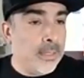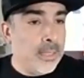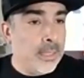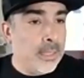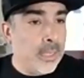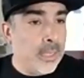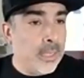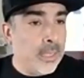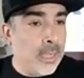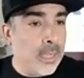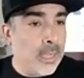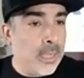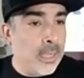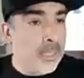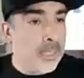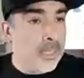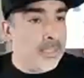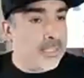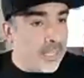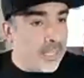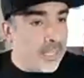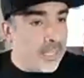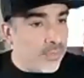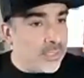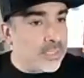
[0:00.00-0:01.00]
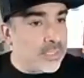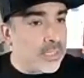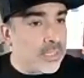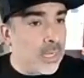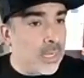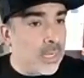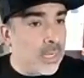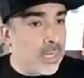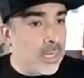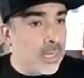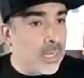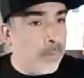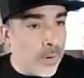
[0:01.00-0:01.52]
Uh, David's a
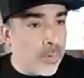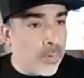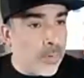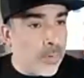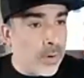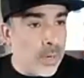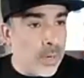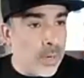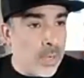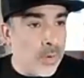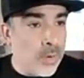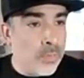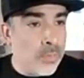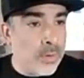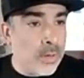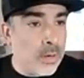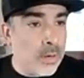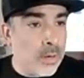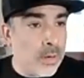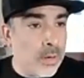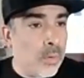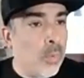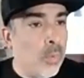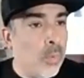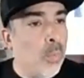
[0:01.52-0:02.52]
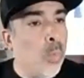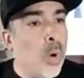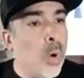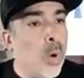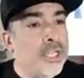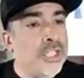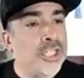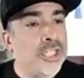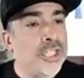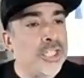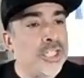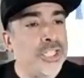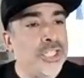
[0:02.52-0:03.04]
broker owner. What
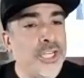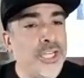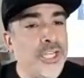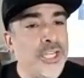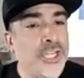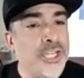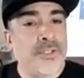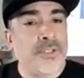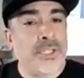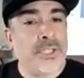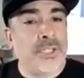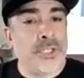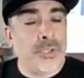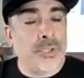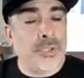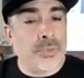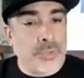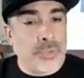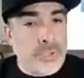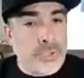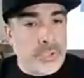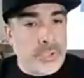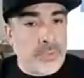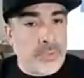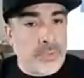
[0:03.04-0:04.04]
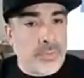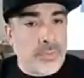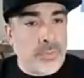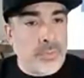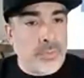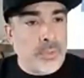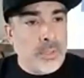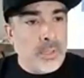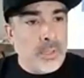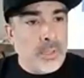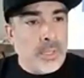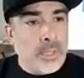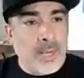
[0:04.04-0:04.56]
shift did you do?
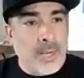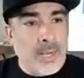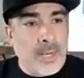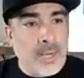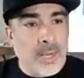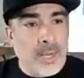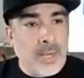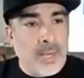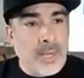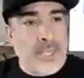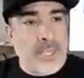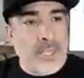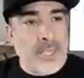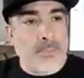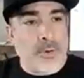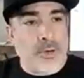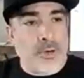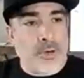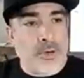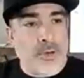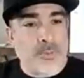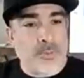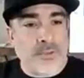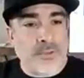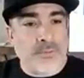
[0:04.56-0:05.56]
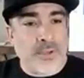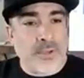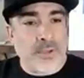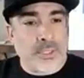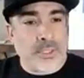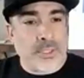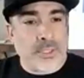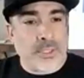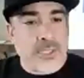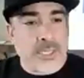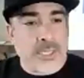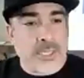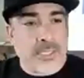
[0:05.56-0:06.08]
And I'm going to get more specific,
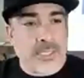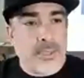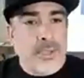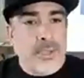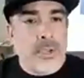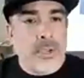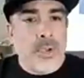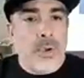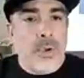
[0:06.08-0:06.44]
Justin.